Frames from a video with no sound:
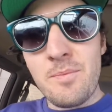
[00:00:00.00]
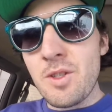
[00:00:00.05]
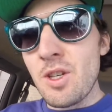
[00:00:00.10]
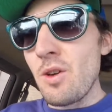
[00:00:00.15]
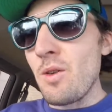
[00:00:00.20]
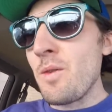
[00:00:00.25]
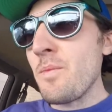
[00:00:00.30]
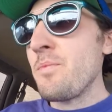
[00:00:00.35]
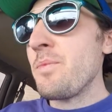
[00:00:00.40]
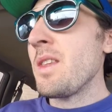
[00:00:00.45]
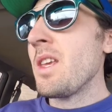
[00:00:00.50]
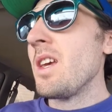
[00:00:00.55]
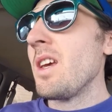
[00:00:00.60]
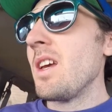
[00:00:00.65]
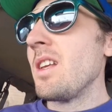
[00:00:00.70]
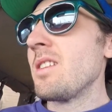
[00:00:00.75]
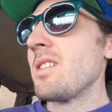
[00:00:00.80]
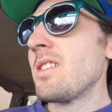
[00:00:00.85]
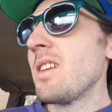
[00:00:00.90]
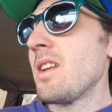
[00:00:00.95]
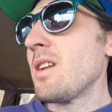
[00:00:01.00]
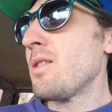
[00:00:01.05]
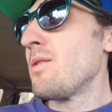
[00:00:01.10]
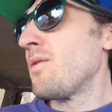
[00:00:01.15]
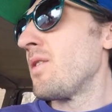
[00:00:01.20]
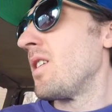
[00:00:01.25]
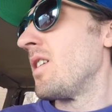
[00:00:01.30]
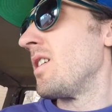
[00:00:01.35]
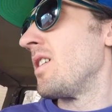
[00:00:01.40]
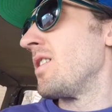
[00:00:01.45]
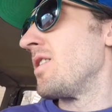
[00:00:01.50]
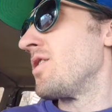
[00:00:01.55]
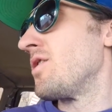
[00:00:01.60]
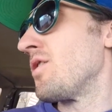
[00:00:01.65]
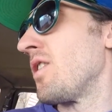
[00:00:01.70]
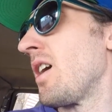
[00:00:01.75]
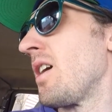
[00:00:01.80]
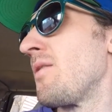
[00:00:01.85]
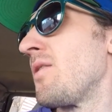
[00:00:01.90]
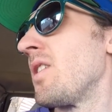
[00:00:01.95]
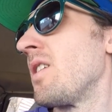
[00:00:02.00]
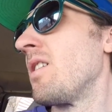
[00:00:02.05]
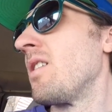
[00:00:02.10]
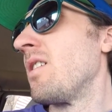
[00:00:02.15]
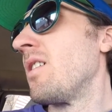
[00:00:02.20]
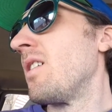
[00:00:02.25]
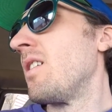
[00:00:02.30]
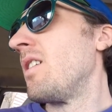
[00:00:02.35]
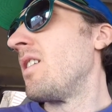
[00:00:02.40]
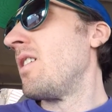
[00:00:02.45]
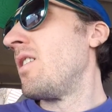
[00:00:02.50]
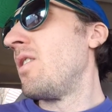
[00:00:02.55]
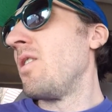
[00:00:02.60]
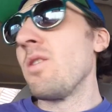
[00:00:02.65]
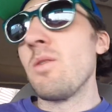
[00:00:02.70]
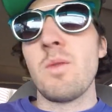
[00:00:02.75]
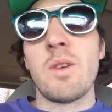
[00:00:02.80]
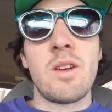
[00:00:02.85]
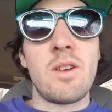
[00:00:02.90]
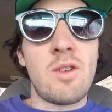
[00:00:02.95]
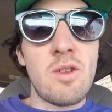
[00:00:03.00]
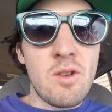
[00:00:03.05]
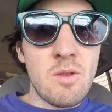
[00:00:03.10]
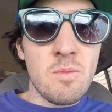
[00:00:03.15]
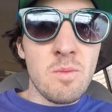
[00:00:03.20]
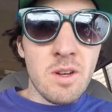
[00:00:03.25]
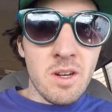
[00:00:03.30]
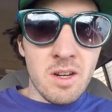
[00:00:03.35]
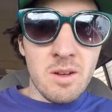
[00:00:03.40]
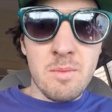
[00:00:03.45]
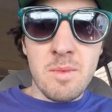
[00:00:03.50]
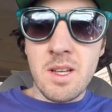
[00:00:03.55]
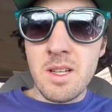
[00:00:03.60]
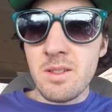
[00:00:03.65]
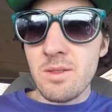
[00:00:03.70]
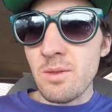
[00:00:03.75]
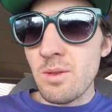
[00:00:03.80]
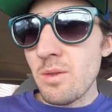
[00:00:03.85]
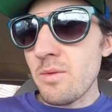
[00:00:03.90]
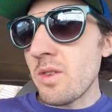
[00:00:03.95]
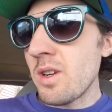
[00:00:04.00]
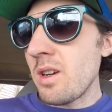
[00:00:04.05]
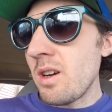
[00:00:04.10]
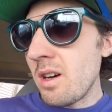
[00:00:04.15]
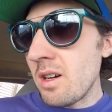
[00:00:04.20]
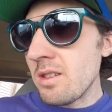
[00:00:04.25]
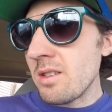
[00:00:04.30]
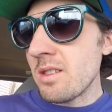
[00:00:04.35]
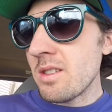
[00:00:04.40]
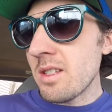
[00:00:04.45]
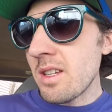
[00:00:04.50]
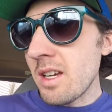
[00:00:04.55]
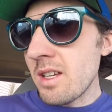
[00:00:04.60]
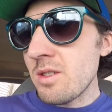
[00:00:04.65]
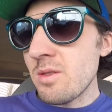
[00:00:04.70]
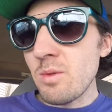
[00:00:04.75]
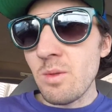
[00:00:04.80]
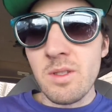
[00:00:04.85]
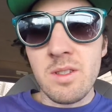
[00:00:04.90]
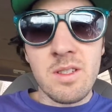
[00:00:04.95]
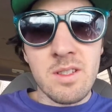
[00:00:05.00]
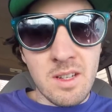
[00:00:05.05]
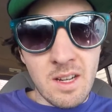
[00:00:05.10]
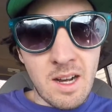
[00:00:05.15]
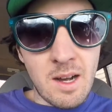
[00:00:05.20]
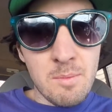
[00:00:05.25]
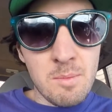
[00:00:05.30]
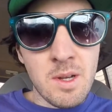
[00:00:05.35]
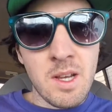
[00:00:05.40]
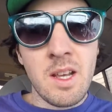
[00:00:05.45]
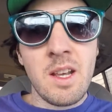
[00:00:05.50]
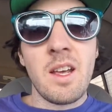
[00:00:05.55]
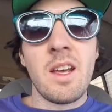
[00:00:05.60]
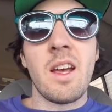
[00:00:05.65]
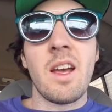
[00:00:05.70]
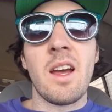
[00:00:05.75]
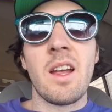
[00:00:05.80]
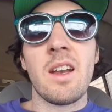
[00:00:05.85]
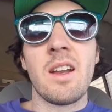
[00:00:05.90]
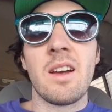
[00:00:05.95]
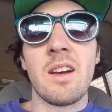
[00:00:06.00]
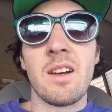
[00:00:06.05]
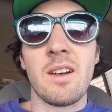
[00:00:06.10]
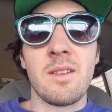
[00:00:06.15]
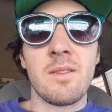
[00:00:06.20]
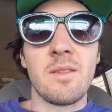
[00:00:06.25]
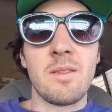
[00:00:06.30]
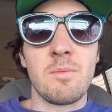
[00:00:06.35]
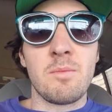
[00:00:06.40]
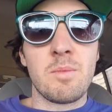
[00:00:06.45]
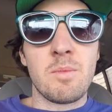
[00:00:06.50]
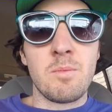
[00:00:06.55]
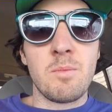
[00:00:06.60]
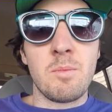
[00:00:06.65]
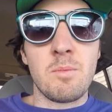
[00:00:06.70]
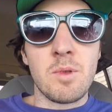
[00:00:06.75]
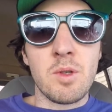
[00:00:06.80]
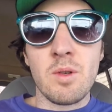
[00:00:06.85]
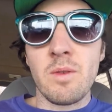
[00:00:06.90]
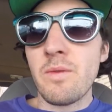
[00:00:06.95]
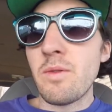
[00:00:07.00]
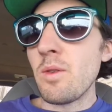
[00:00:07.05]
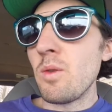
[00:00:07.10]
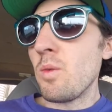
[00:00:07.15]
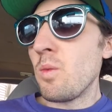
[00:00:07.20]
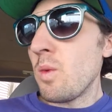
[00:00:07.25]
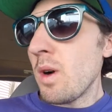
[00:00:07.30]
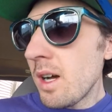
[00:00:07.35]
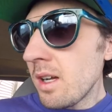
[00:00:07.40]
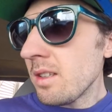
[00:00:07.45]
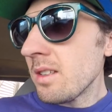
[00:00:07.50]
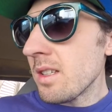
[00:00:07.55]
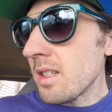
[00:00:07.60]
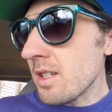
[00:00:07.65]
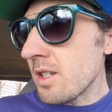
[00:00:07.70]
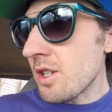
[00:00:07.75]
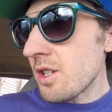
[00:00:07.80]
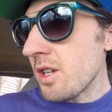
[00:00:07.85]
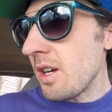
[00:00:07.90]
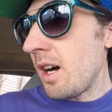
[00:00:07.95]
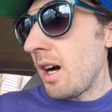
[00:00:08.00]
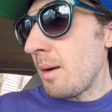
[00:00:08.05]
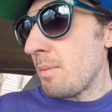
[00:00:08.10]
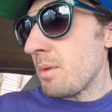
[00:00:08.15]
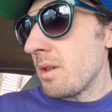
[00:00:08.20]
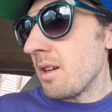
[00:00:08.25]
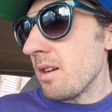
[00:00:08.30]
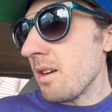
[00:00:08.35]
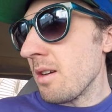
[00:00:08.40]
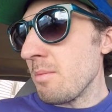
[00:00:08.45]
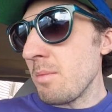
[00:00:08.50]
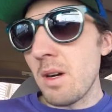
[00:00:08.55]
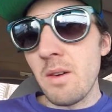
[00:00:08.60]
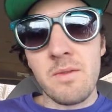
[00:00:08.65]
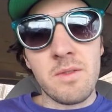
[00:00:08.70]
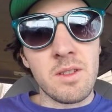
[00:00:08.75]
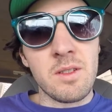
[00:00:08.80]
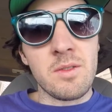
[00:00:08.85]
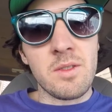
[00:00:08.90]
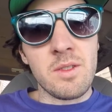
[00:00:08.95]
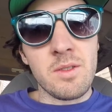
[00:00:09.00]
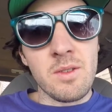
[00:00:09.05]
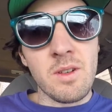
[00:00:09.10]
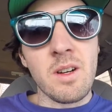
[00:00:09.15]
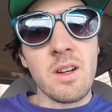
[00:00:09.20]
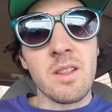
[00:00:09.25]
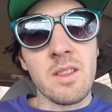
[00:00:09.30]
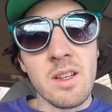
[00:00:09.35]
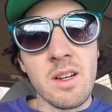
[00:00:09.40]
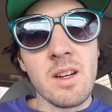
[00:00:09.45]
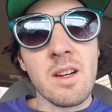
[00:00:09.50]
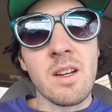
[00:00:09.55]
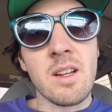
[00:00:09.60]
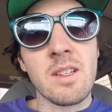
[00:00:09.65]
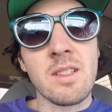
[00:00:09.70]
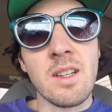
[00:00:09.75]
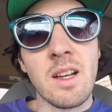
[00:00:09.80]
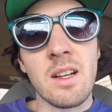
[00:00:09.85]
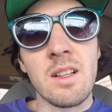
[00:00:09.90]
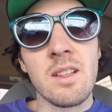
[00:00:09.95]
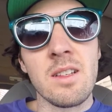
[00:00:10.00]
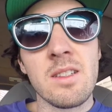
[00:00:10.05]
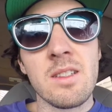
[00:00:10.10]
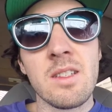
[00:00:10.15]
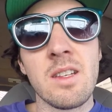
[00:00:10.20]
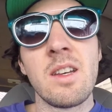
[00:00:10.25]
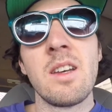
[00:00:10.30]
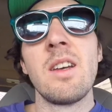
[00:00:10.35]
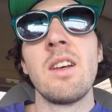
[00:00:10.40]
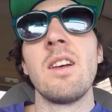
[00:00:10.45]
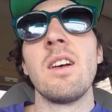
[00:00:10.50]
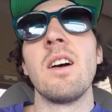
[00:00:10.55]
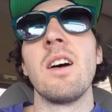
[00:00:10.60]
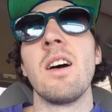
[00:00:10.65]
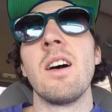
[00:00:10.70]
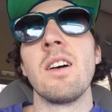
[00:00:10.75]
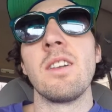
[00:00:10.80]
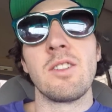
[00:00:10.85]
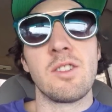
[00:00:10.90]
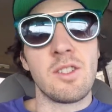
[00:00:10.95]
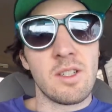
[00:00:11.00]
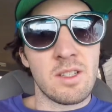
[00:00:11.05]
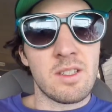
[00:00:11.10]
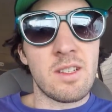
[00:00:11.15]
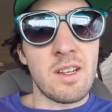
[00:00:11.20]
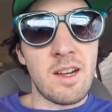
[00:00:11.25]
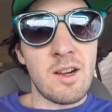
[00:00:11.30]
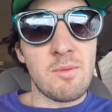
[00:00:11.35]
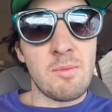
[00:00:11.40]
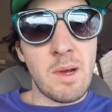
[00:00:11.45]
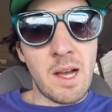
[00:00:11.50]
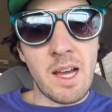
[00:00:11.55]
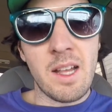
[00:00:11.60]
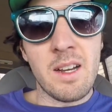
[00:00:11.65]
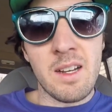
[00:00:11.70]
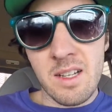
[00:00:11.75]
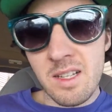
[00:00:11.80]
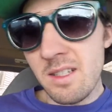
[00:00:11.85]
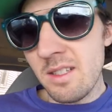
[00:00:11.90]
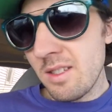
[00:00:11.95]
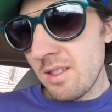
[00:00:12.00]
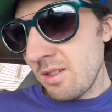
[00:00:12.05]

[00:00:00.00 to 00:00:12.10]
So instead of uh, driving uh, all the way home, we're going to make sort of an unscheduled stop at uh, the beautiful welding shop here in Buffalo, New York, and they're going to tell us just how bad it is.